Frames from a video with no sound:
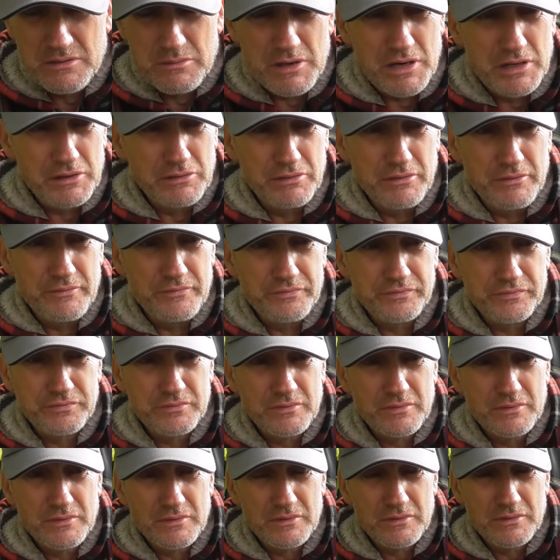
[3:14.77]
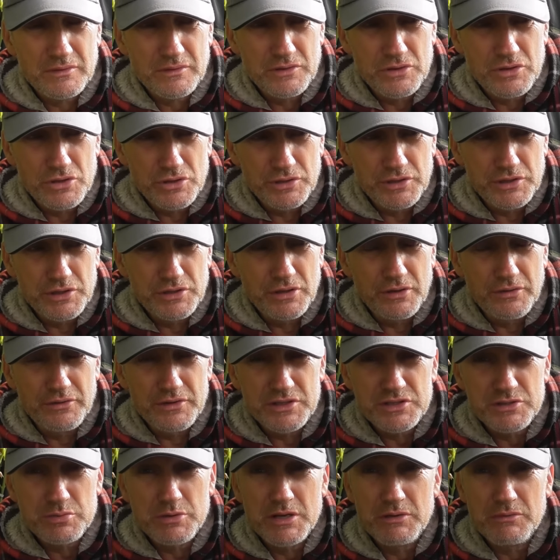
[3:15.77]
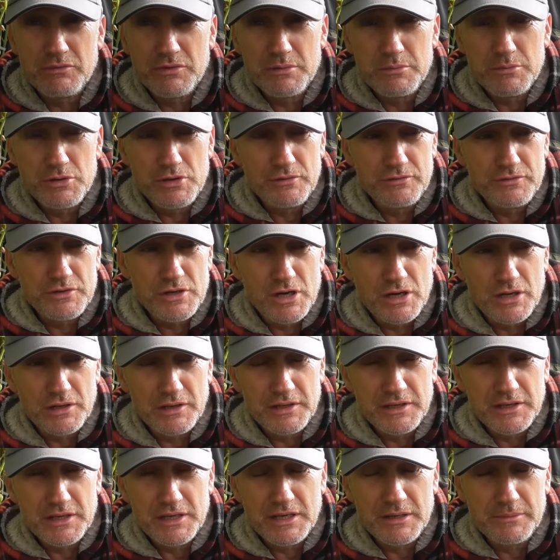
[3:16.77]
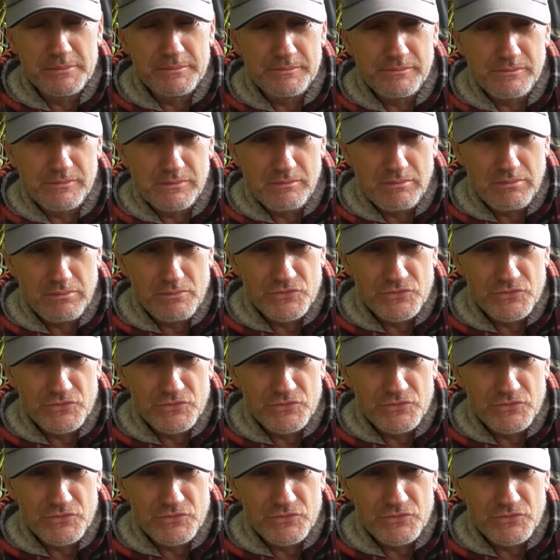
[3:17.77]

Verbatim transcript: well, earlier on this week we removed all the um,